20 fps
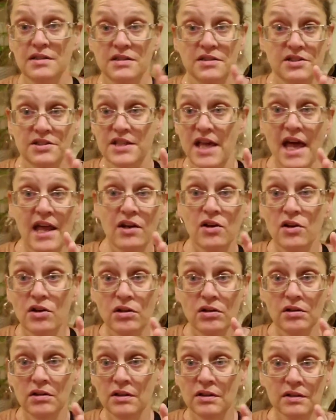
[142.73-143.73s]

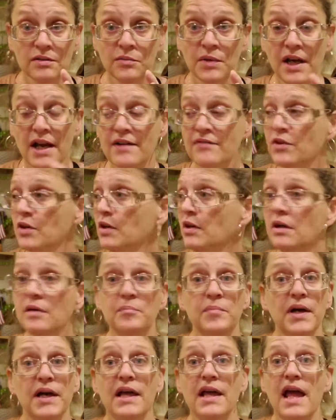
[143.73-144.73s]
settle, whatever,
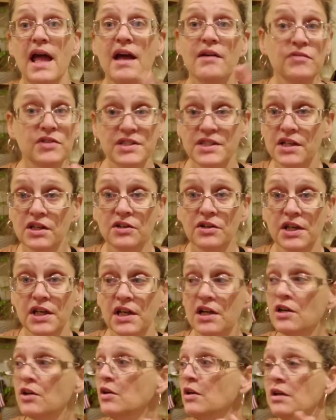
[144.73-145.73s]
but every single
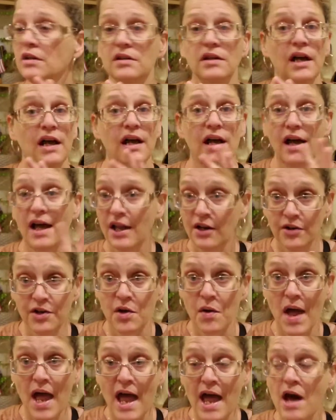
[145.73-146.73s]
year, I don't
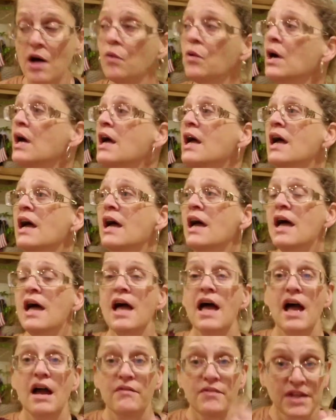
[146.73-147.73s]
know how,
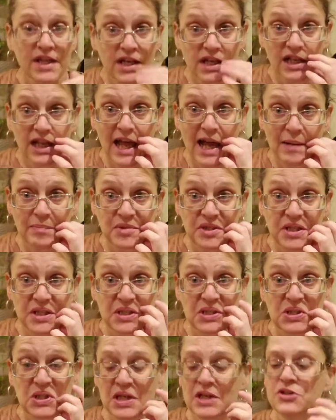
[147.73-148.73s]
everything
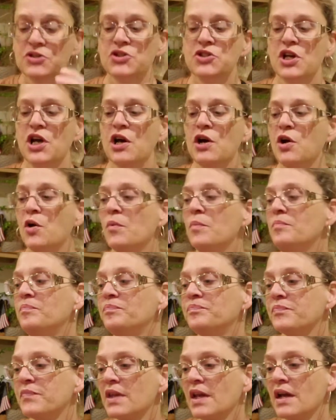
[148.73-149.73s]
collapses. So
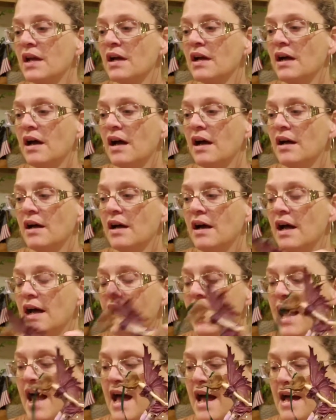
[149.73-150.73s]

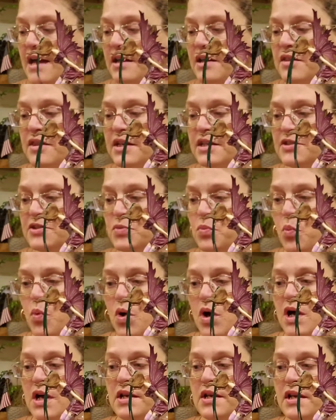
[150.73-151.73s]
I had this
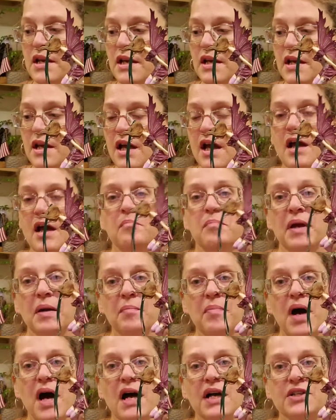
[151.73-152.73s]
one
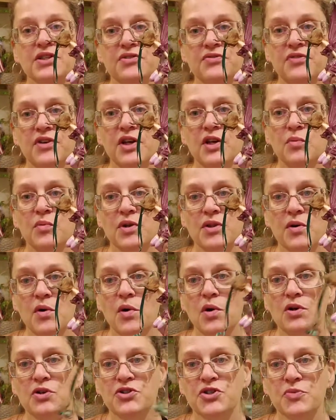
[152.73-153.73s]
Big box filled with
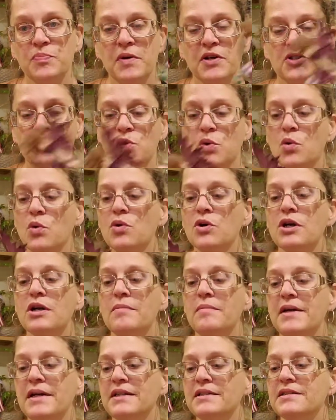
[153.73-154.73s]
all special
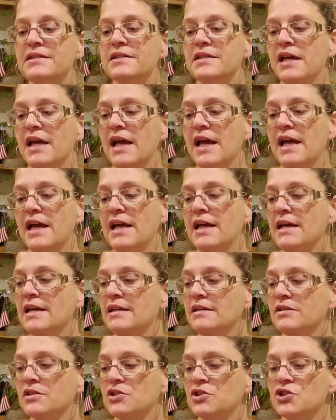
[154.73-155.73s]
ornaments.
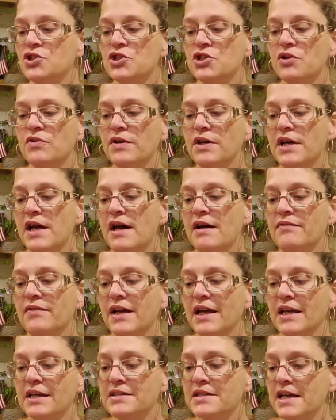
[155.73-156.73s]
And sure enough,
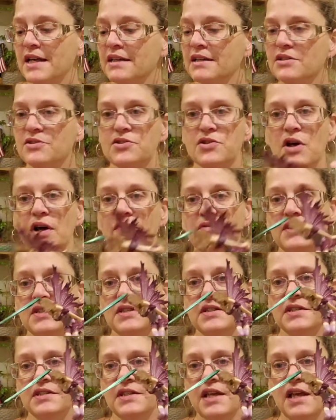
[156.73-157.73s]
I got to take this off.
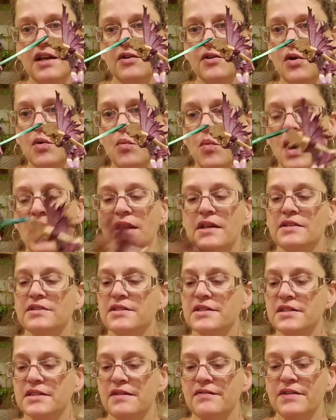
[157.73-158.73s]
This is, I don't know why
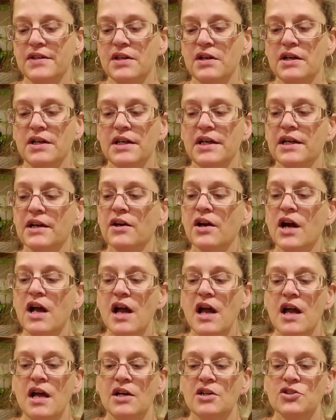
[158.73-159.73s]
this is even on here.
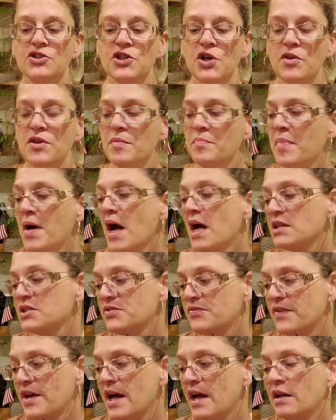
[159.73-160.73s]
So the
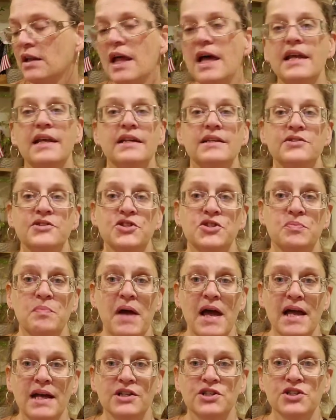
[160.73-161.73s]
box fell and it
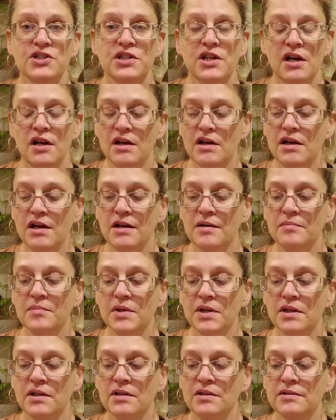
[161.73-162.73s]
smashed
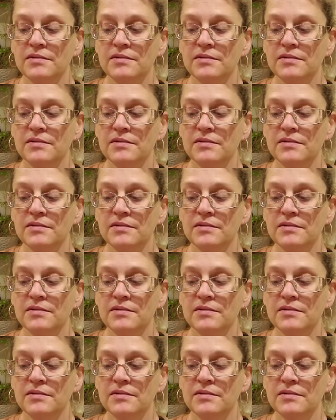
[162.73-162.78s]
um,